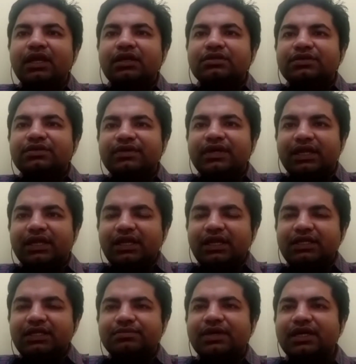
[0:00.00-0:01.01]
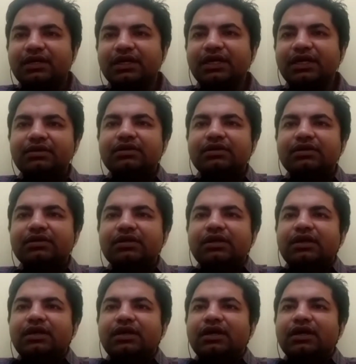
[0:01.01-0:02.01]
So if you are really smart, right,
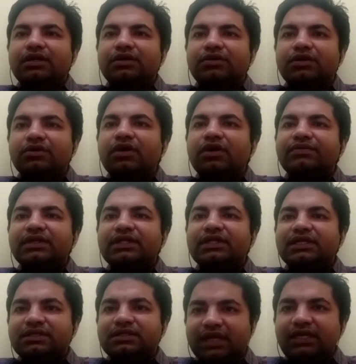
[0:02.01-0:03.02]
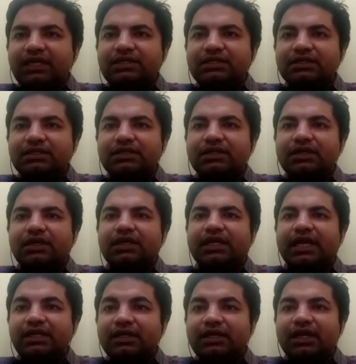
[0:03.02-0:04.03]
you will go after these grants,
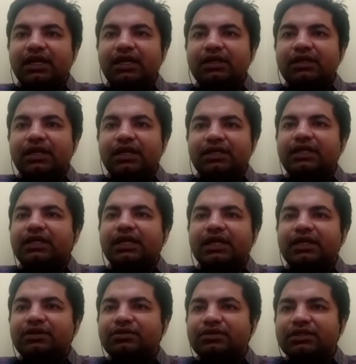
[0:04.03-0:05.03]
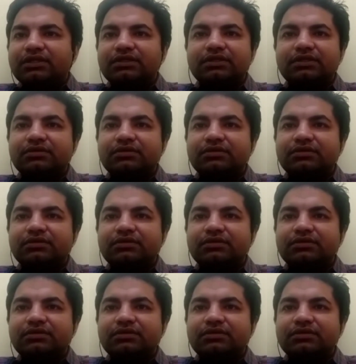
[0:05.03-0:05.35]
get the grant, and then get into this.